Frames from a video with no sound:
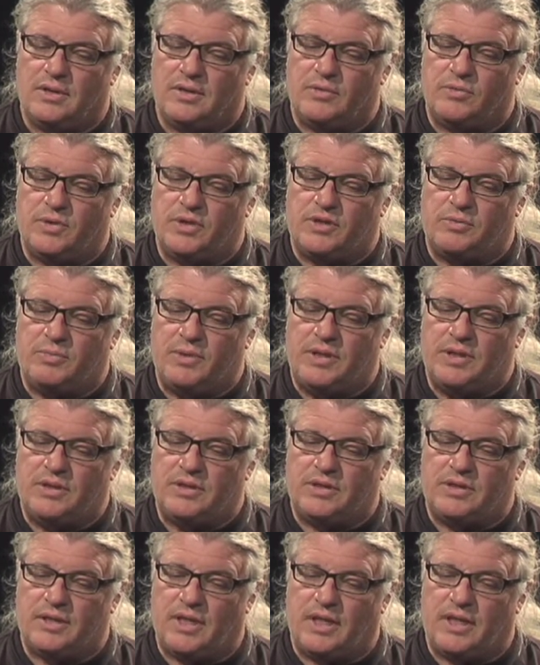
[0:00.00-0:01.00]
which
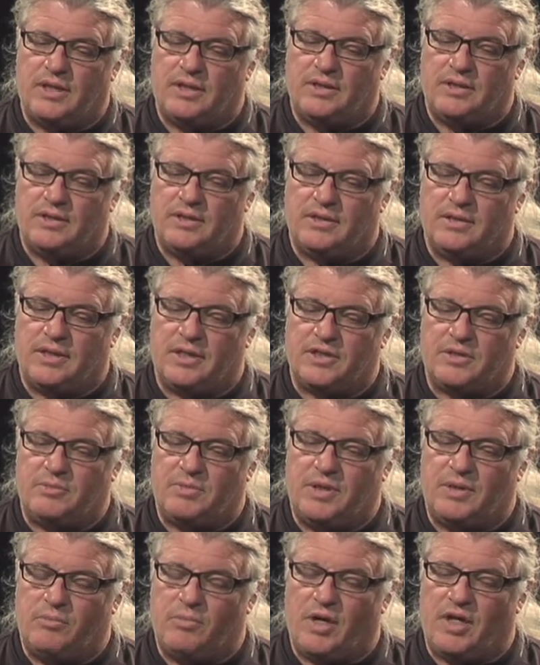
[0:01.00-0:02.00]
means doesn't
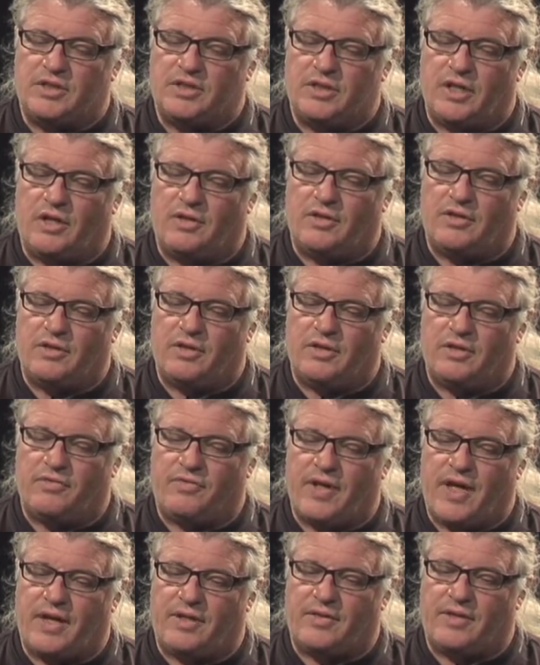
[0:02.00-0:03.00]
mean much other than the
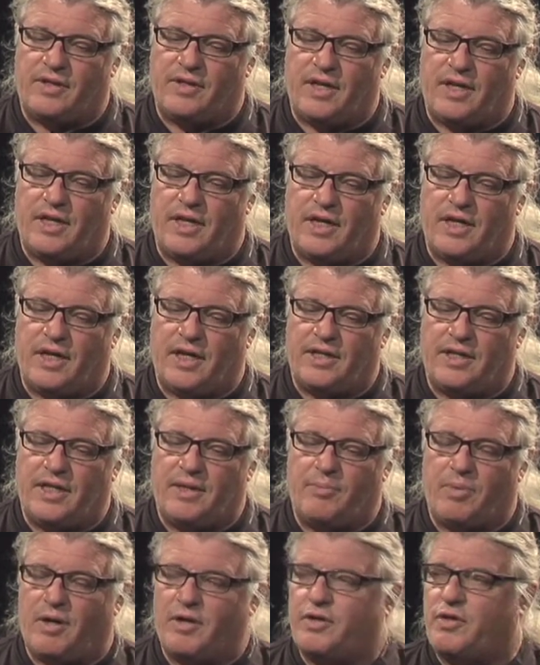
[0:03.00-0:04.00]
fact that I
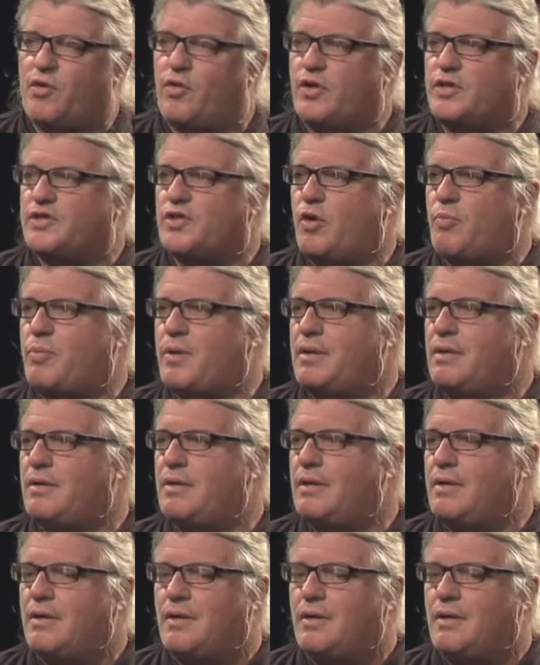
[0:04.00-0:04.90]
keep our doors open